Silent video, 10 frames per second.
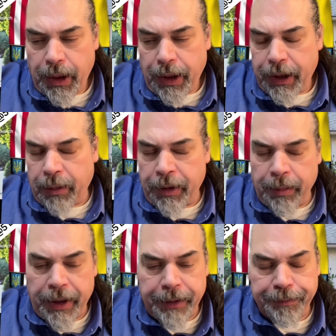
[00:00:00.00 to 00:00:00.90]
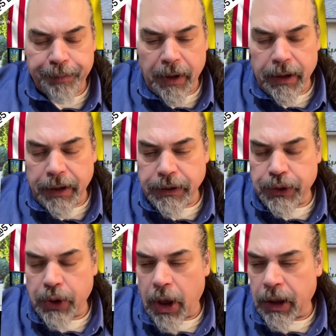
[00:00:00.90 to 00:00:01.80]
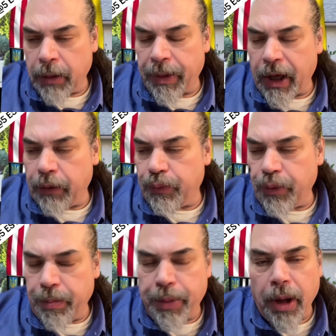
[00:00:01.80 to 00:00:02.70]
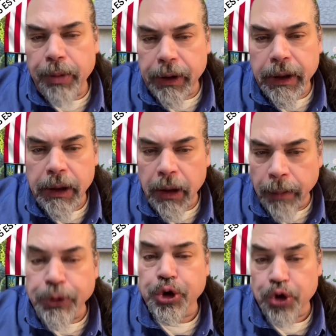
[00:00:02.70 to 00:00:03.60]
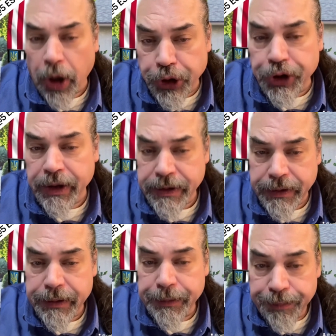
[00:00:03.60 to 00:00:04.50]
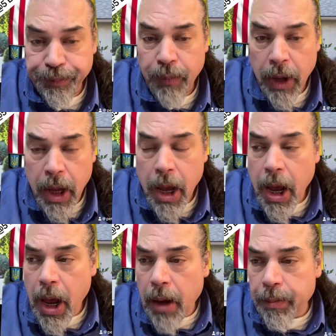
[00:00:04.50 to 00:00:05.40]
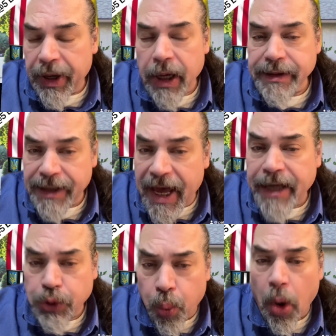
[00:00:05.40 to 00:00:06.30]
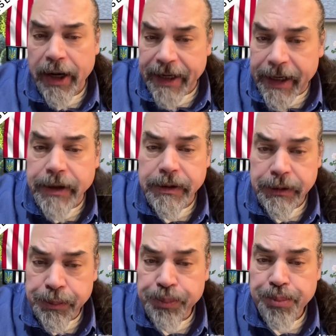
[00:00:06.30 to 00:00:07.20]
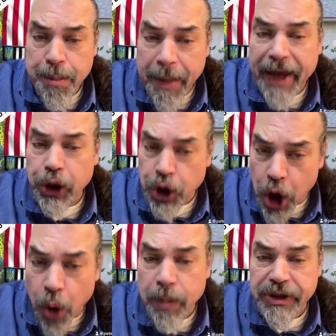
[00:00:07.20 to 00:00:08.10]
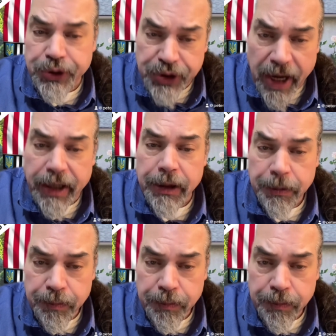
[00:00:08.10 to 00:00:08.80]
Give me a minute and let's talk about Republican obstructionist, because that's what it is. Make no mistake.